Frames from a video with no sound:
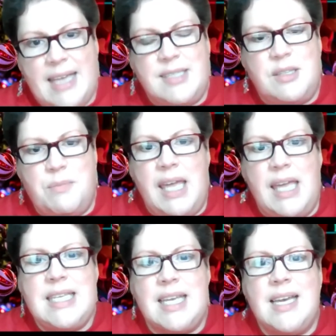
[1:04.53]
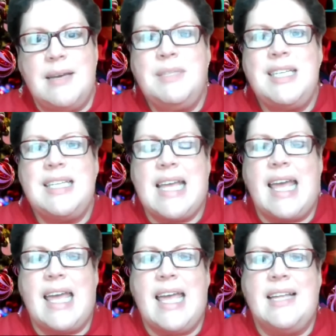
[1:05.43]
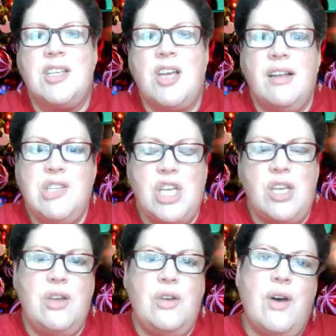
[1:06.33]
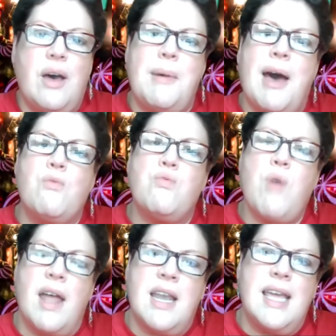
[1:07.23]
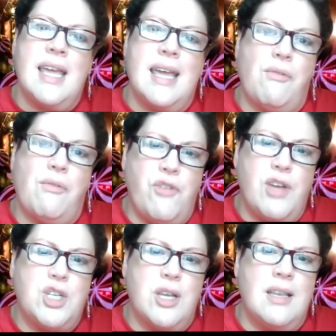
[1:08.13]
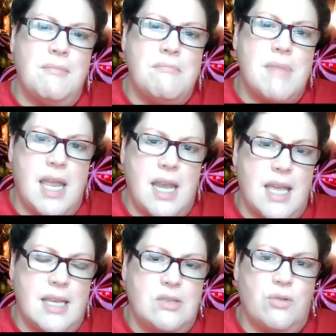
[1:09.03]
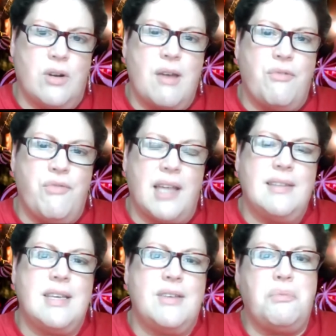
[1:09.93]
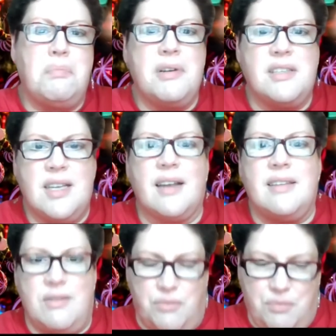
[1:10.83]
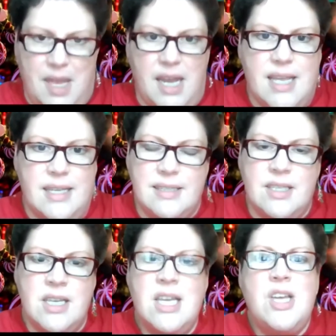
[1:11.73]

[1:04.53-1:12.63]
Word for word: asked me to come today and talk to you about running efficient meetings or effective, productive meetings.